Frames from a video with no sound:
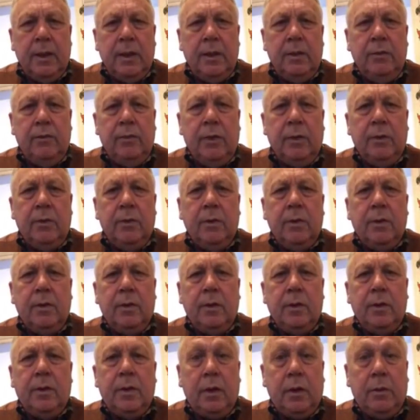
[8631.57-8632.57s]
he wrote
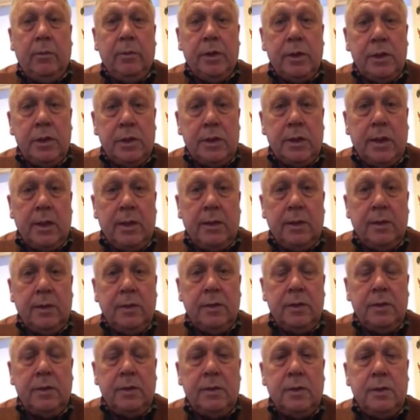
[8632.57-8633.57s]
Common
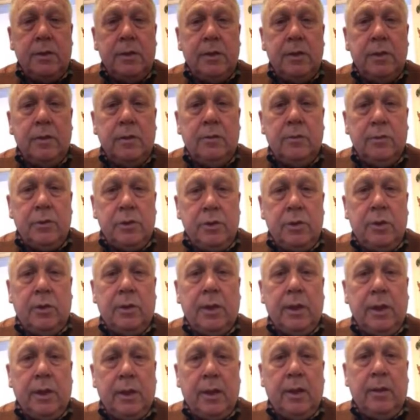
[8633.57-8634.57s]
Sense, or was
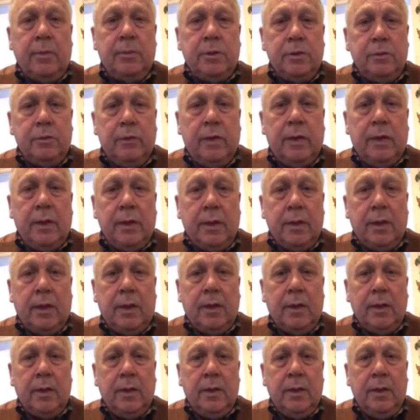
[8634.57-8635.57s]
jockeying up to write
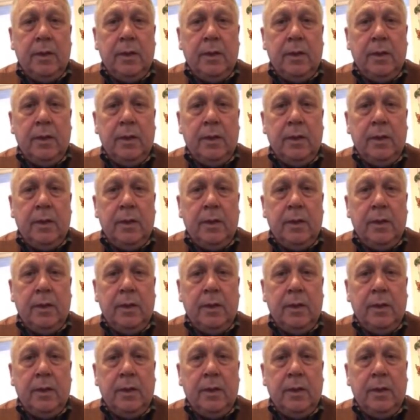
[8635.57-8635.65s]
that,